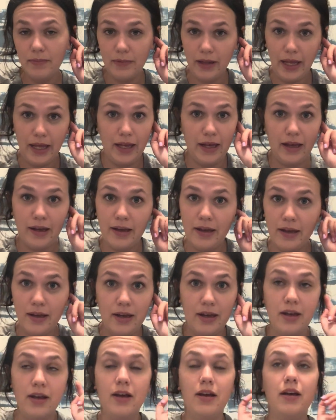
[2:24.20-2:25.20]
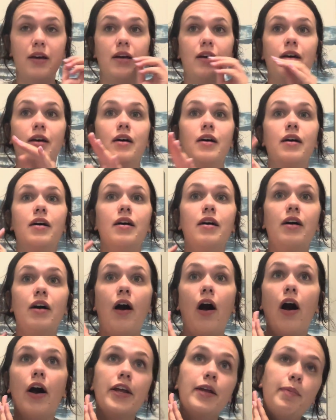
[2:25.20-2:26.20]
like,
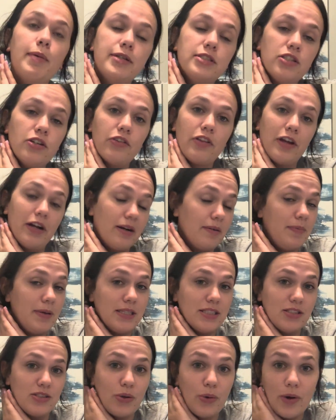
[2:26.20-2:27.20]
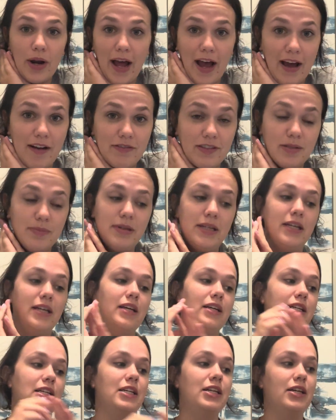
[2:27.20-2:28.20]
occupational therapists don't have to
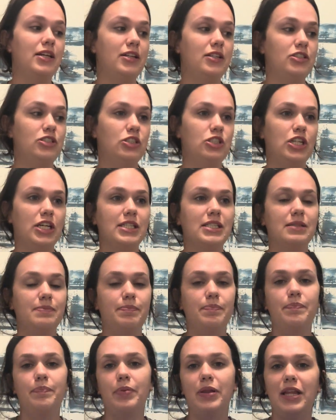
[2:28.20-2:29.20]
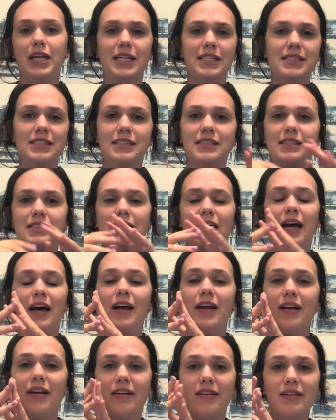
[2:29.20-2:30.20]
be just places
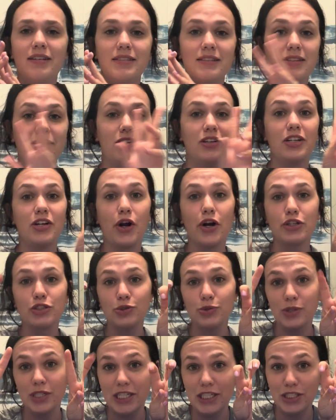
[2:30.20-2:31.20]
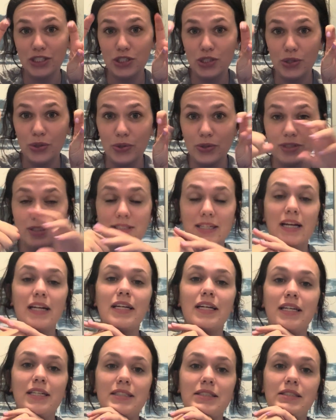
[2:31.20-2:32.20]
that are traditional
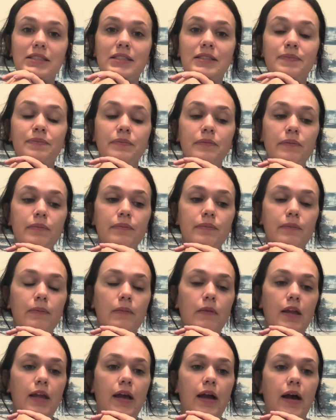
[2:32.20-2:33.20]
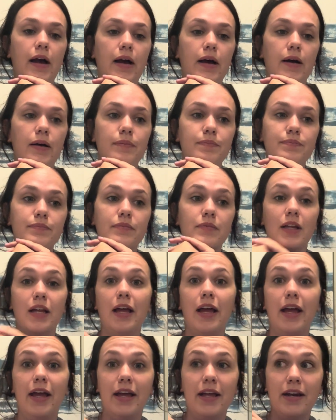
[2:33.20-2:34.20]
settings.
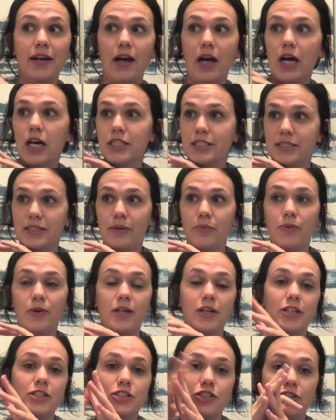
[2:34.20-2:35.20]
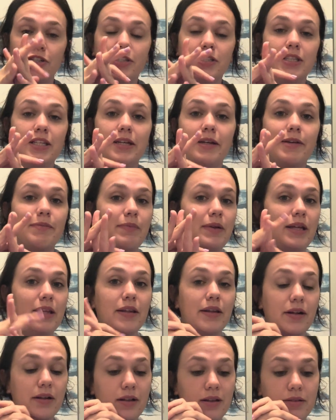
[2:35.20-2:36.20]
And someone could certainly be in the